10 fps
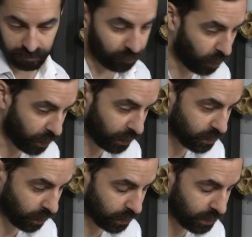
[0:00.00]
very
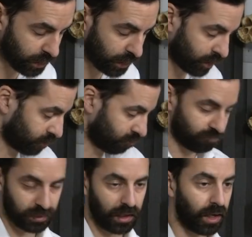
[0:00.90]
excited
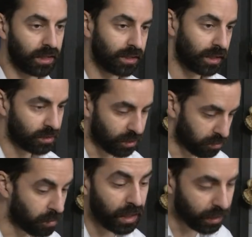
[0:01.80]
and delighted
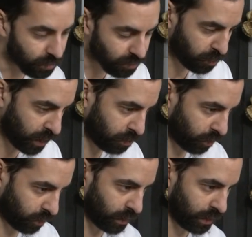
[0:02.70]
that millions of
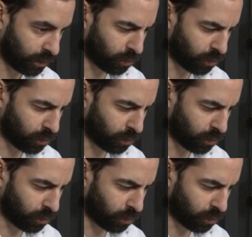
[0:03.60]
people